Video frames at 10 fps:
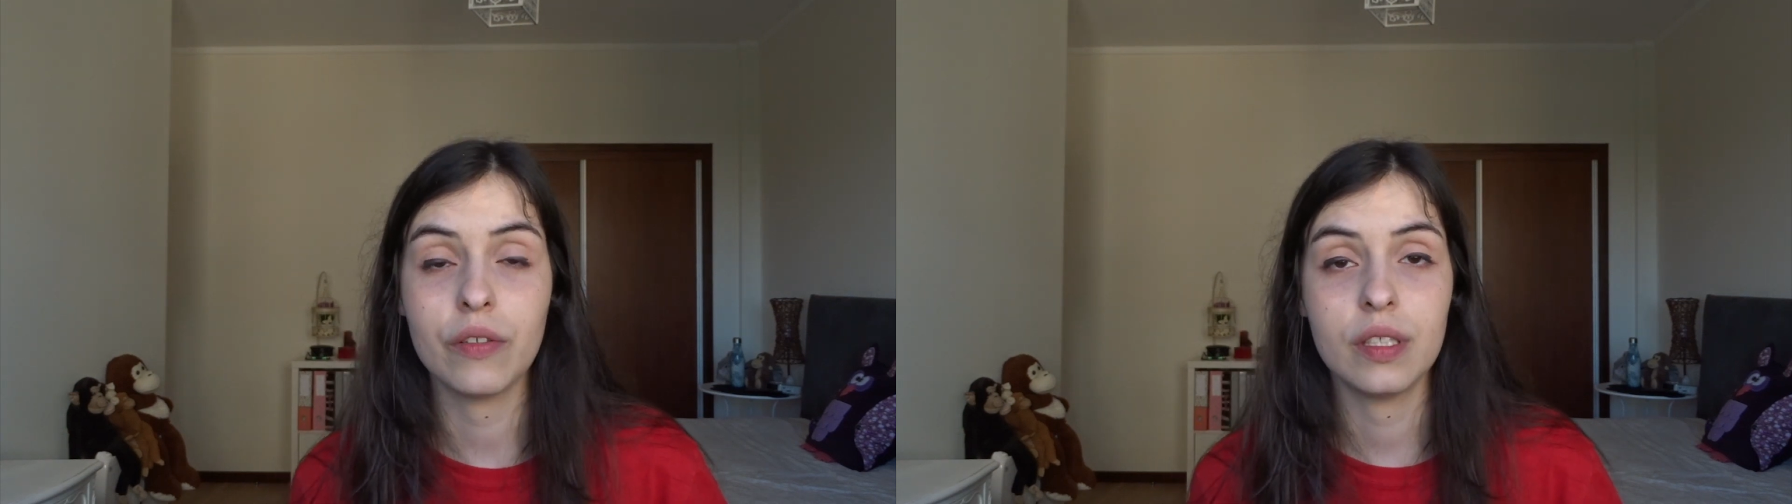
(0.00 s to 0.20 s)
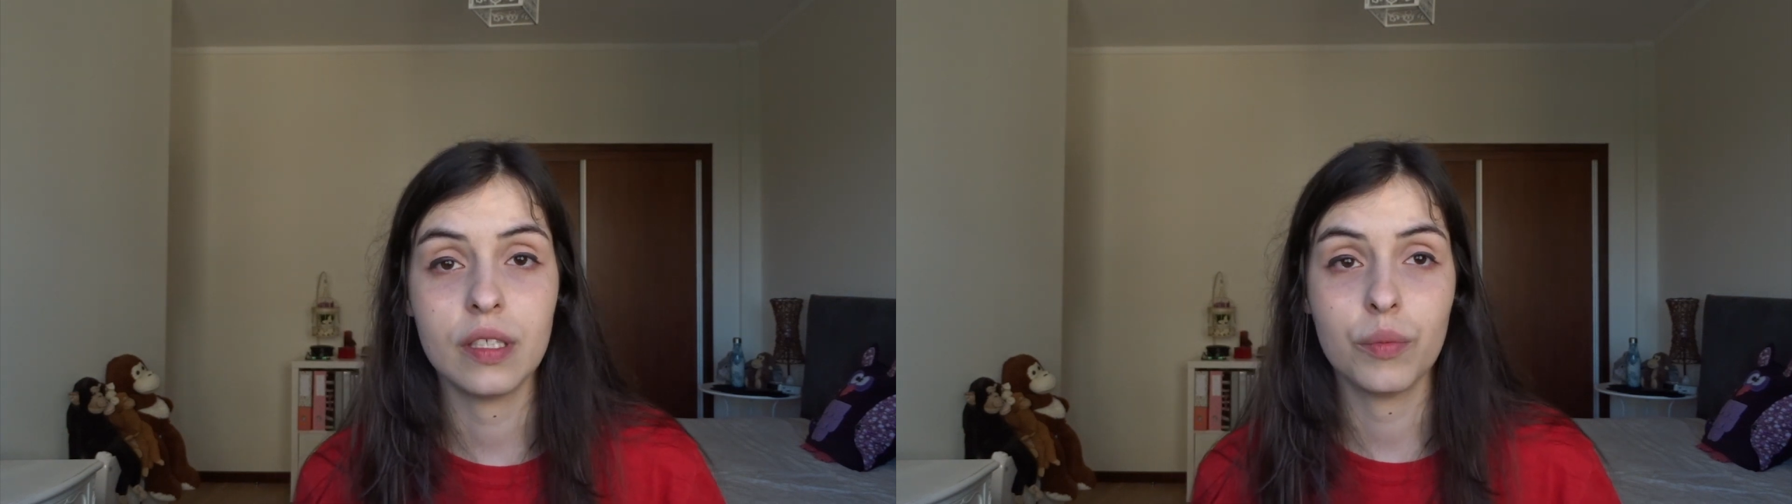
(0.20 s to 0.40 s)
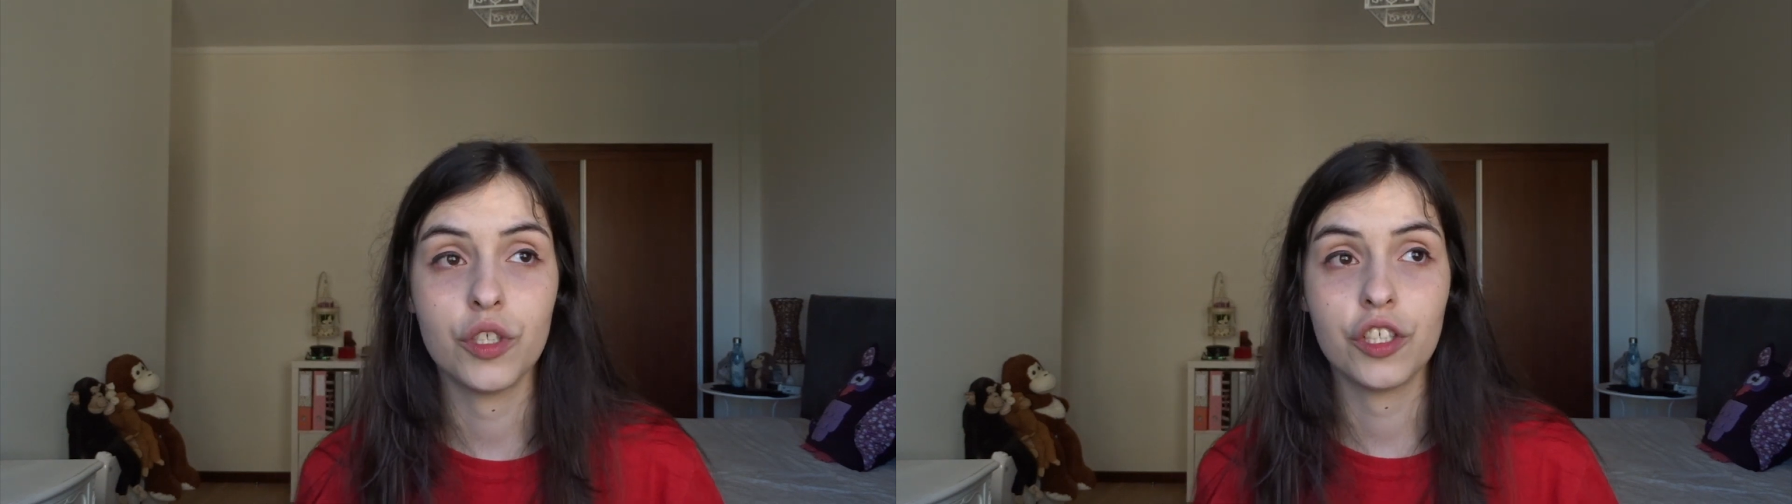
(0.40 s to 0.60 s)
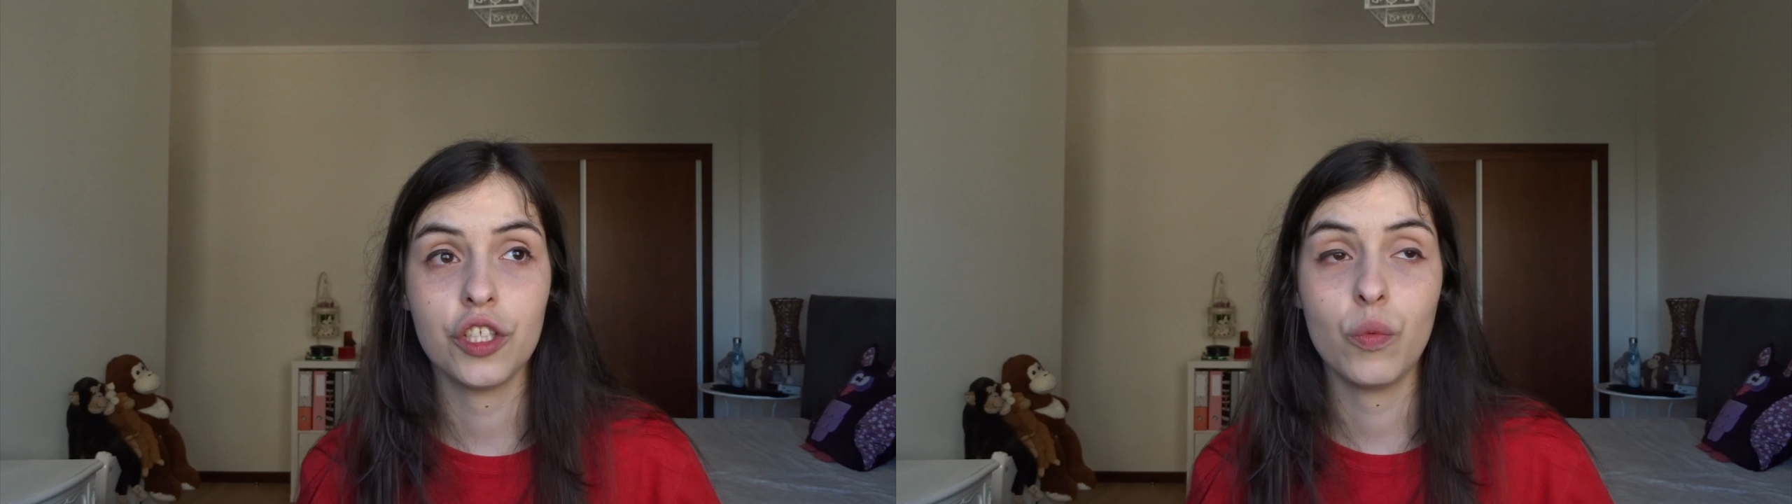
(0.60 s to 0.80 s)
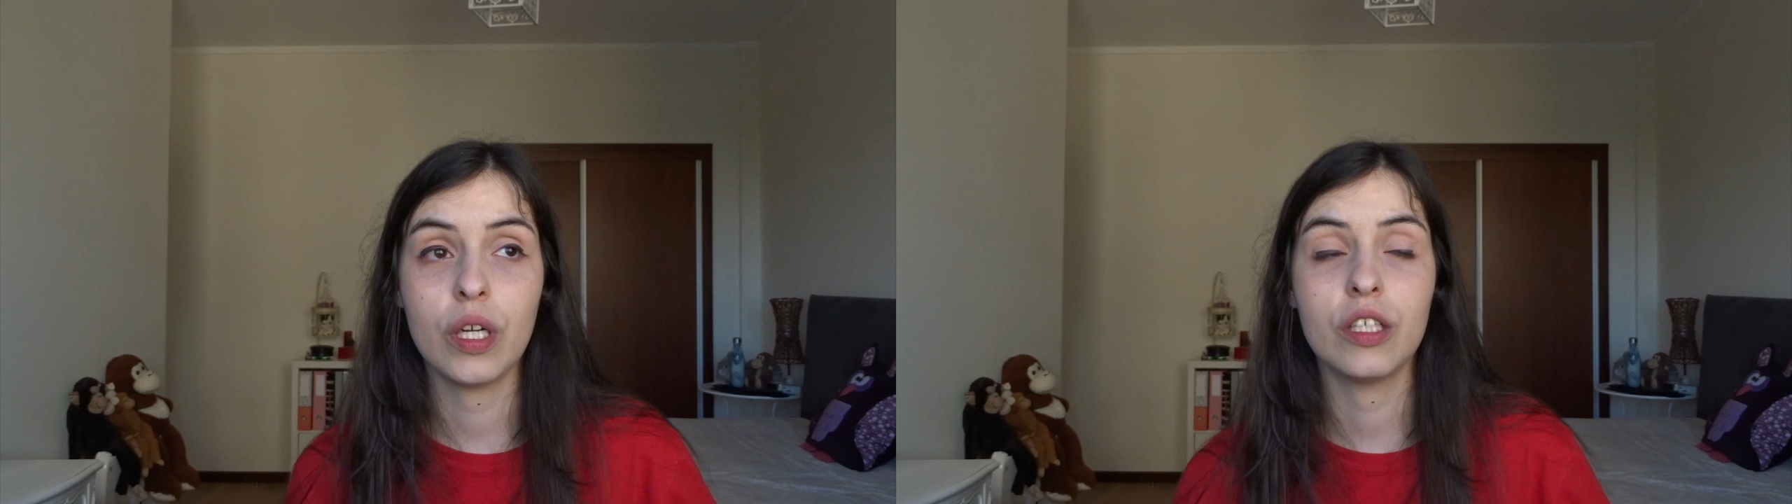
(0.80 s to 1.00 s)
this subject.
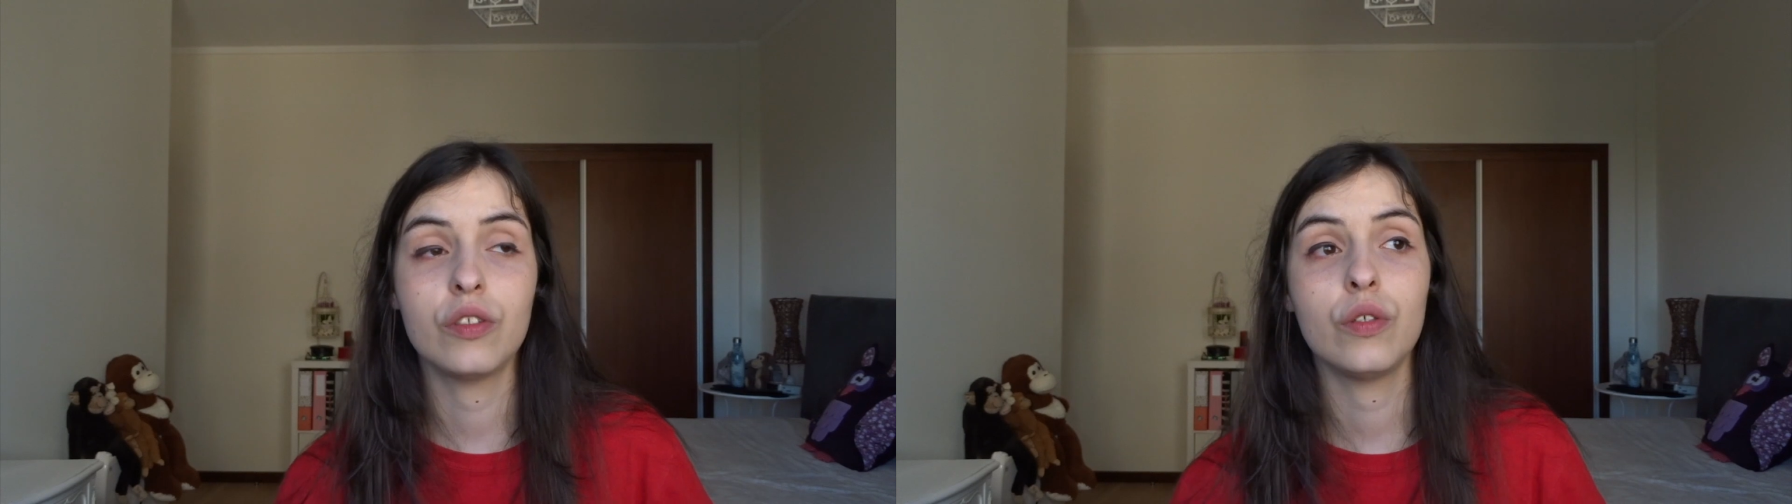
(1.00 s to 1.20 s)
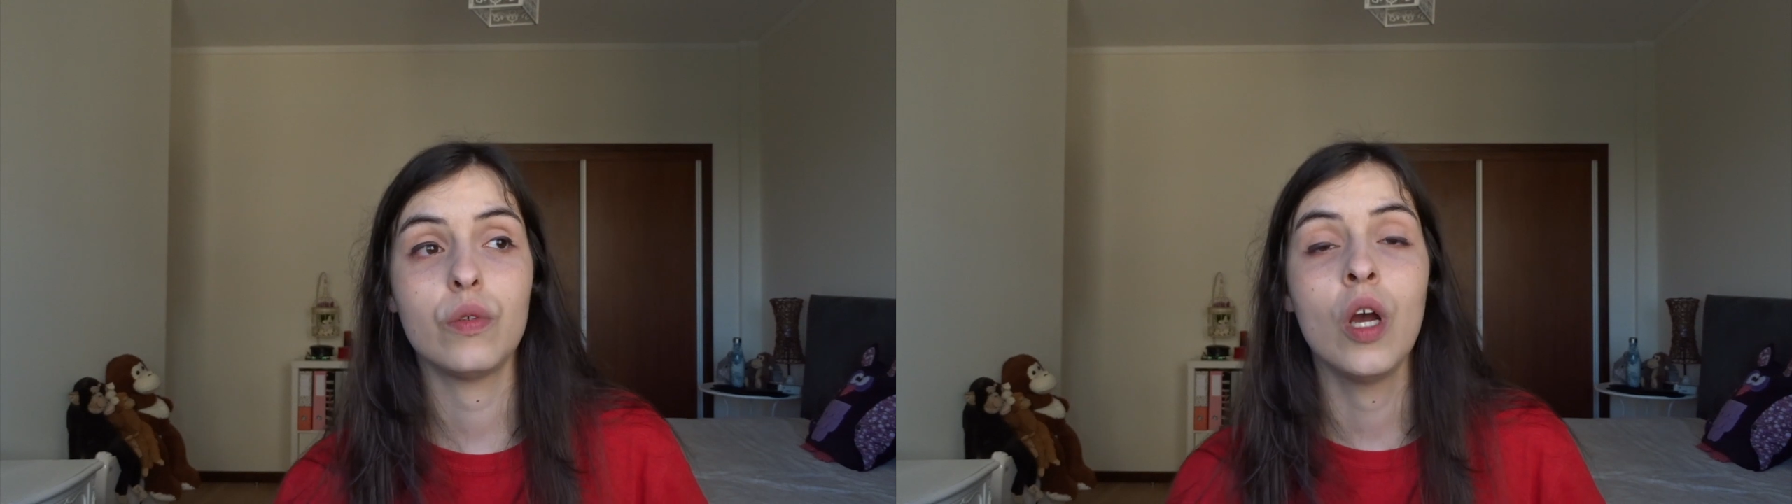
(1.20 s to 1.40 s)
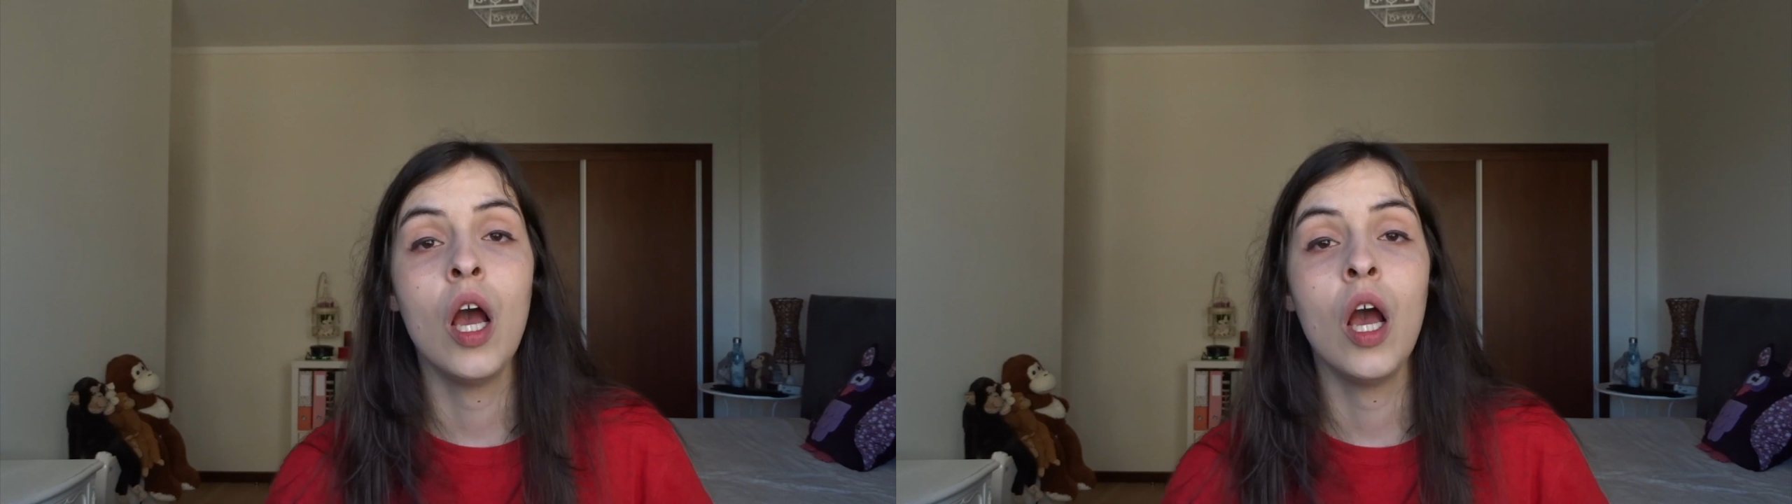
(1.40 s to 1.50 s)
She wanted to